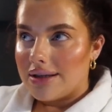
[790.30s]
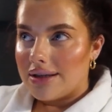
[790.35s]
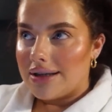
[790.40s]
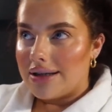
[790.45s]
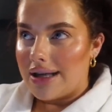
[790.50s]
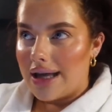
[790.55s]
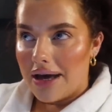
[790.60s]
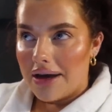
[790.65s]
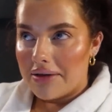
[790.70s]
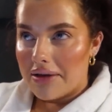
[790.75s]

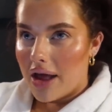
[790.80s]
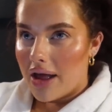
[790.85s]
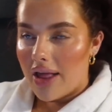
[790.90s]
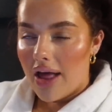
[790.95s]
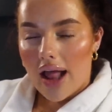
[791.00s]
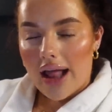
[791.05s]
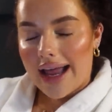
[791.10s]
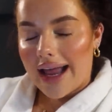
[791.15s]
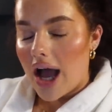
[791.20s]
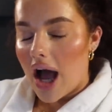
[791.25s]
Yeah,
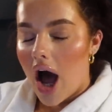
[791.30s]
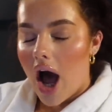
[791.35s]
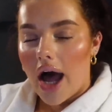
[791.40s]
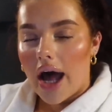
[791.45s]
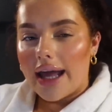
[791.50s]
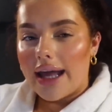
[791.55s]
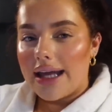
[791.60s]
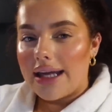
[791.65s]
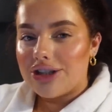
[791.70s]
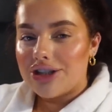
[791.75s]
like
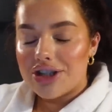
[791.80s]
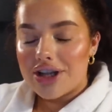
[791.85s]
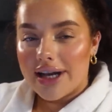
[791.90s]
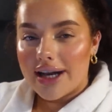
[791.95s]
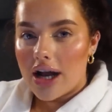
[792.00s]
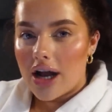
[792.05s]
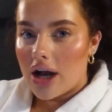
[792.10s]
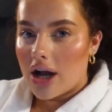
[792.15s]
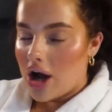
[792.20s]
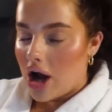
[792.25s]
I just
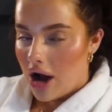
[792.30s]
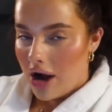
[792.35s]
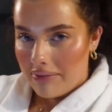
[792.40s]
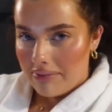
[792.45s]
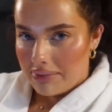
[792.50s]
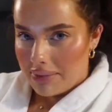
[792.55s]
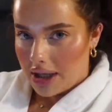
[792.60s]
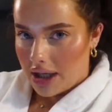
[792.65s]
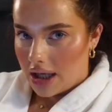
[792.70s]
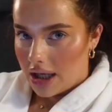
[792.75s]
like
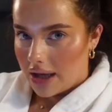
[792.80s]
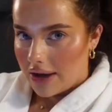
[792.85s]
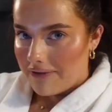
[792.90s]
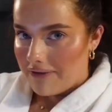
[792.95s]
can't be